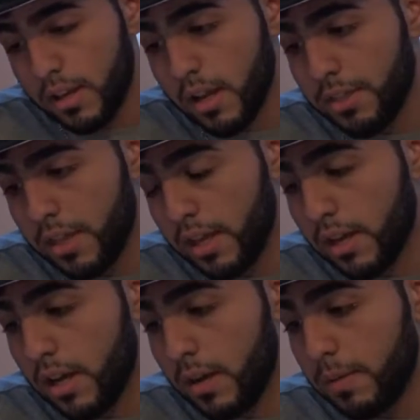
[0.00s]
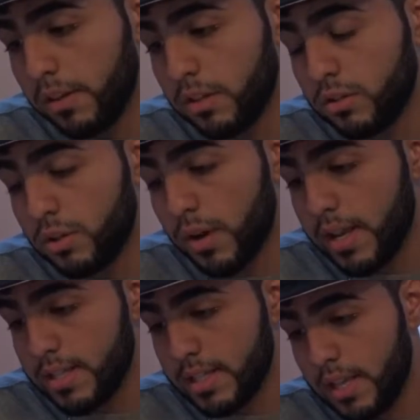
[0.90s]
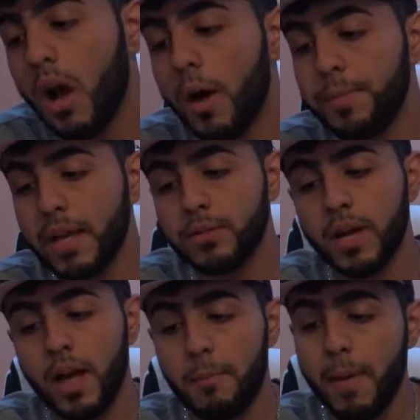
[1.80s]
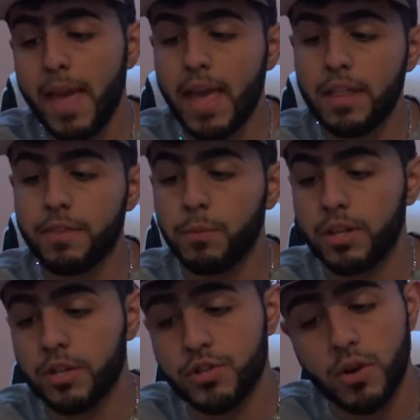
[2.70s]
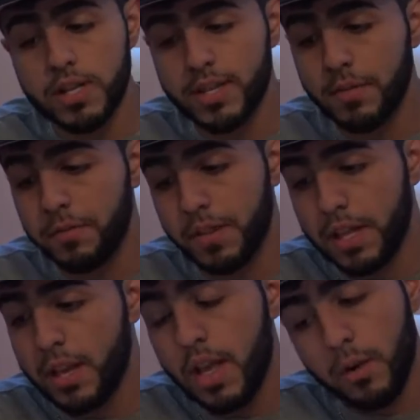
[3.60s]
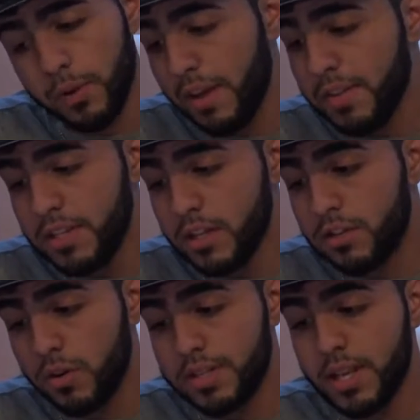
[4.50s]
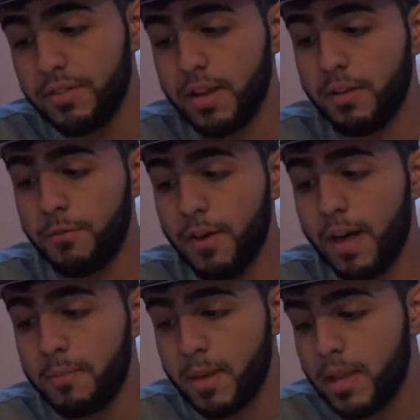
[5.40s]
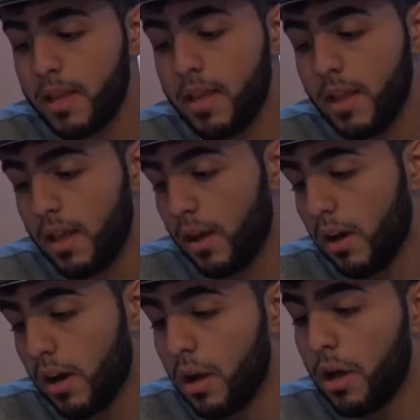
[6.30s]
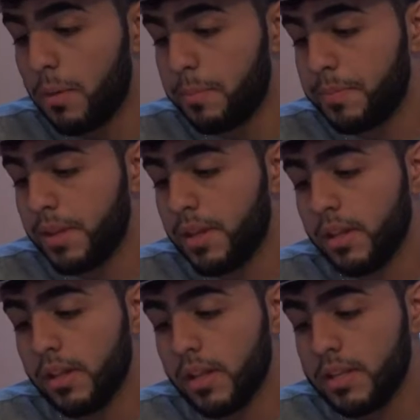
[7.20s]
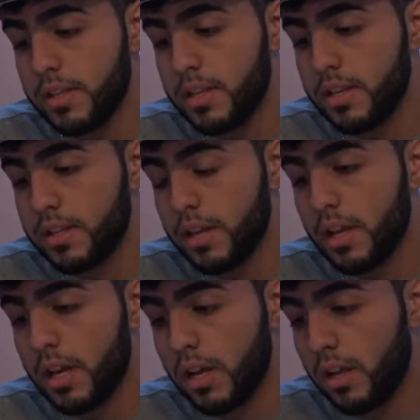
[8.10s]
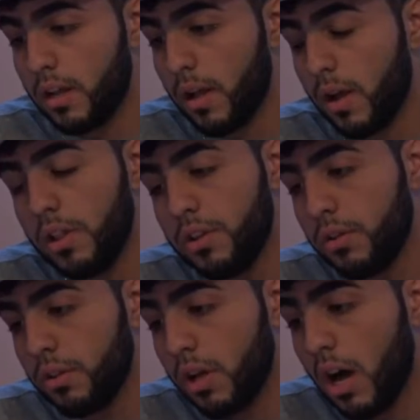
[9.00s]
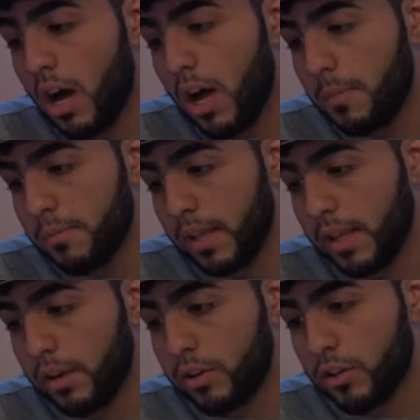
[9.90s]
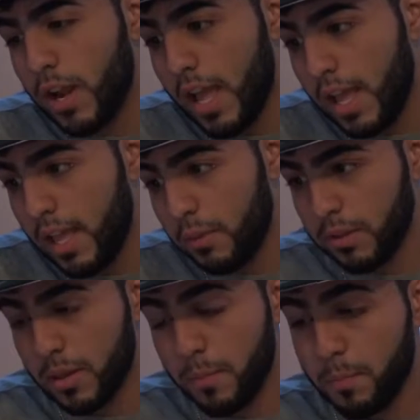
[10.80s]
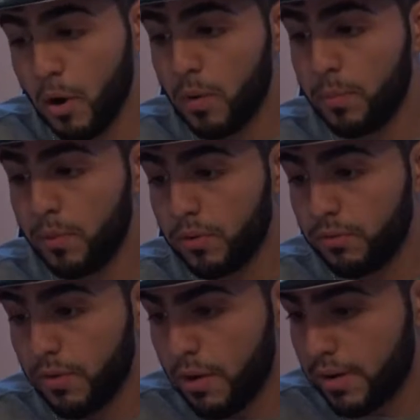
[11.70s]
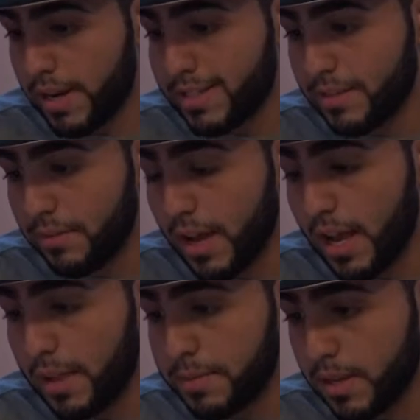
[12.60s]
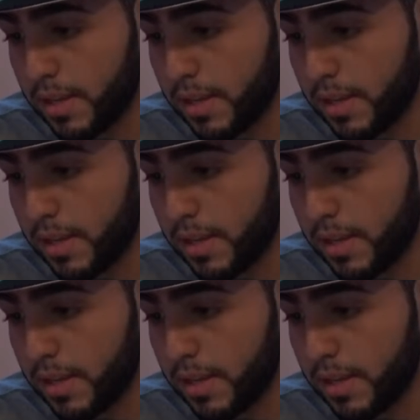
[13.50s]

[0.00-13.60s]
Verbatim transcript: Nothing, uh, nothing too crazy. Up next, we got May 8th with the Jordan 7 Flint. We haven't seen the Jordan 7 in a fat minute. Um, this is uh, a little calm, like gray with the purple iridescent vibes.